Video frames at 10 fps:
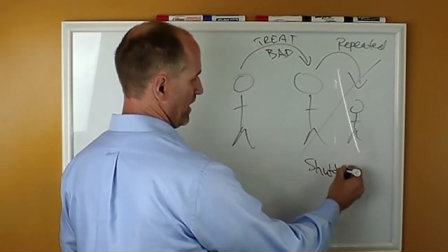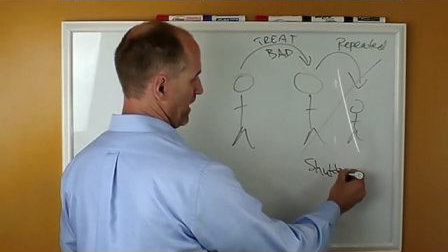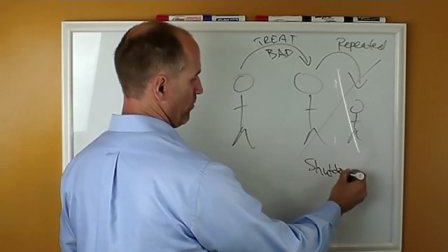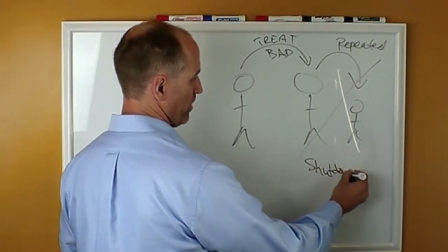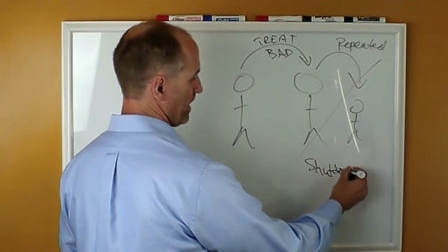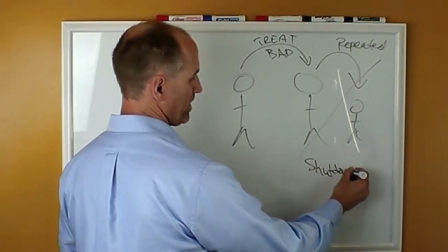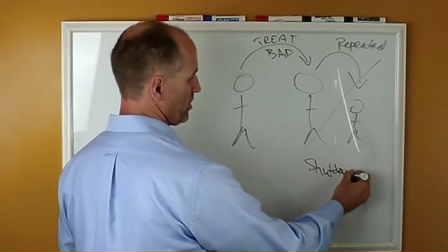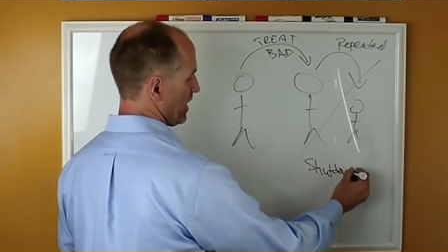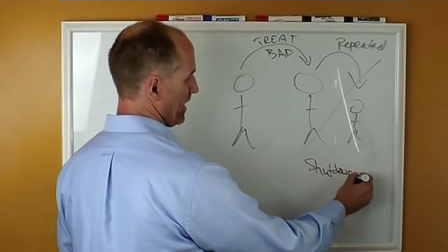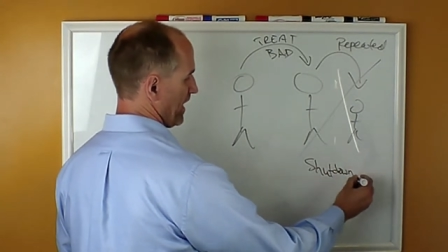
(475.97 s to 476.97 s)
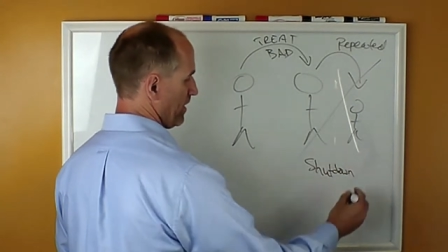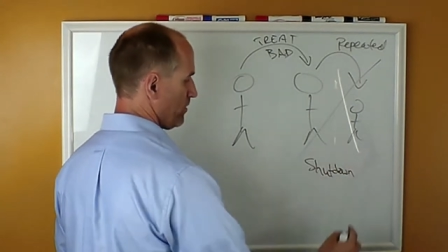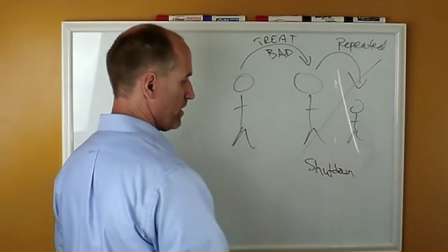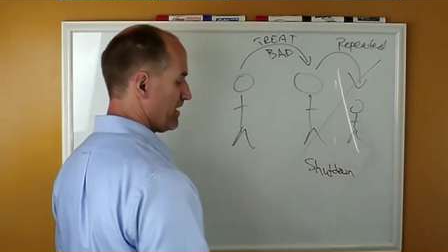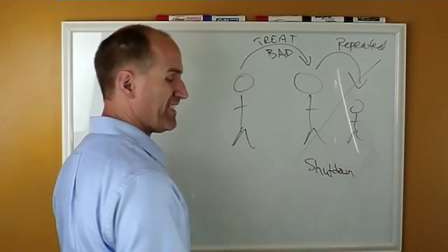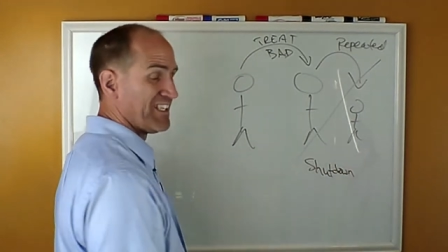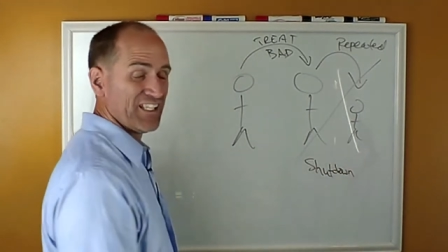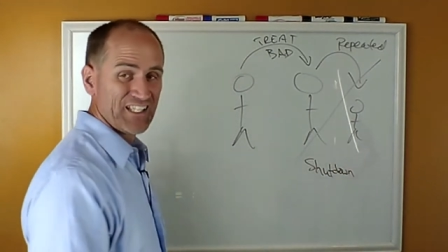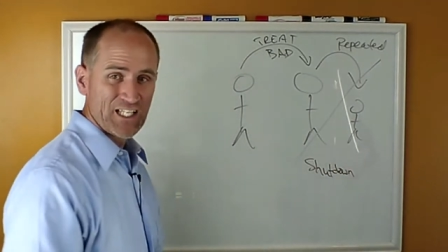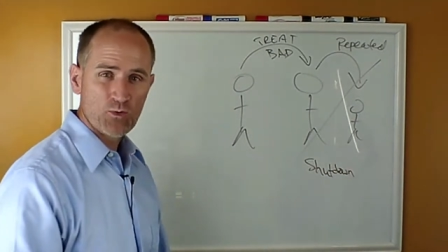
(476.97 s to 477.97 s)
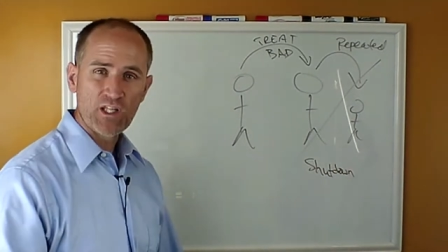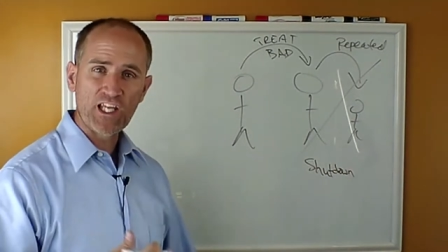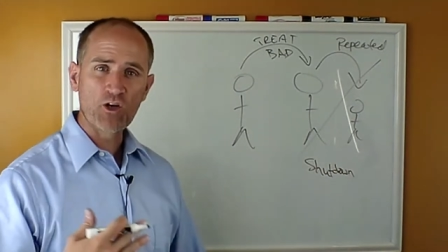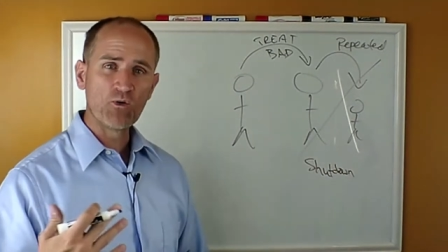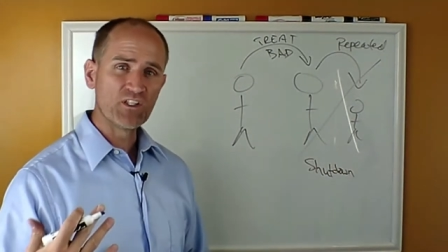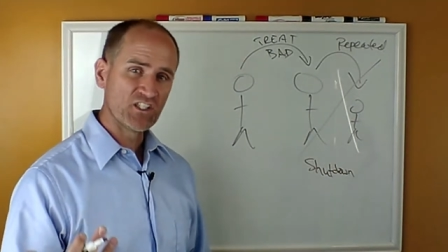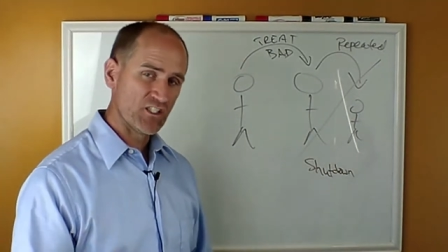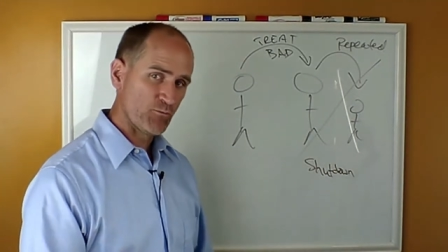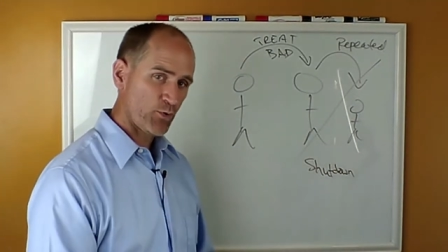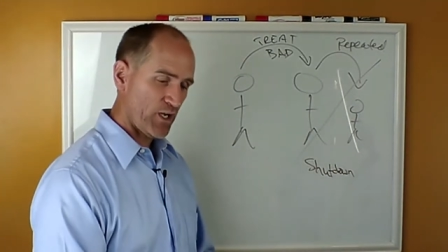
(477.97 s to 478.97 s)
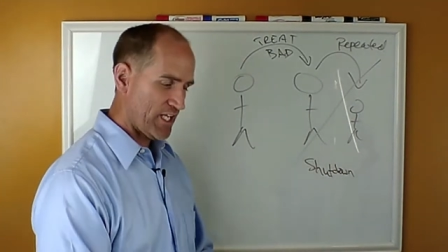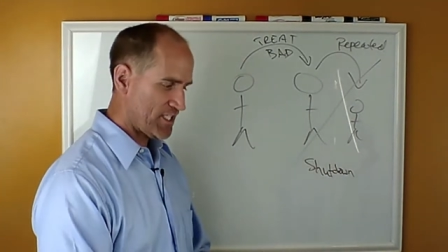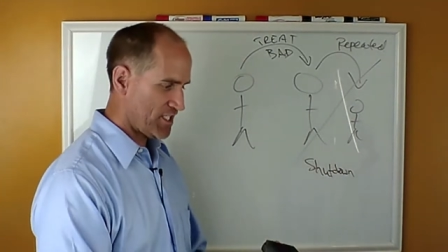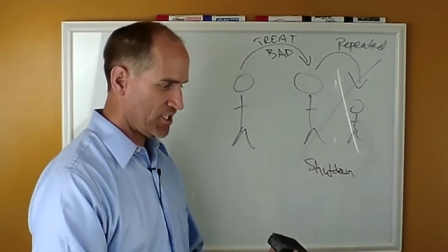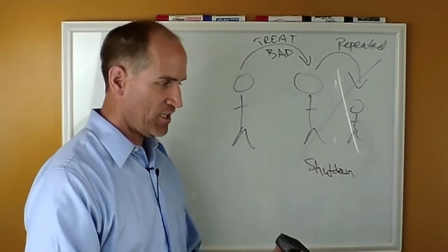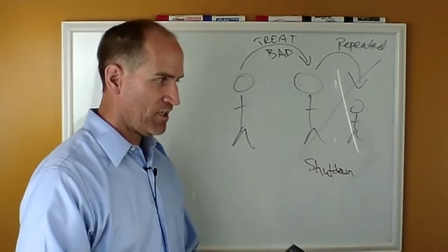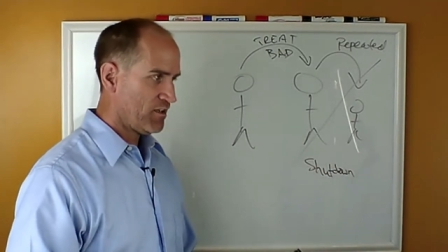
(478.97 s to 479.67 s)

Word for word: And when they shut down, that's when they go into depress.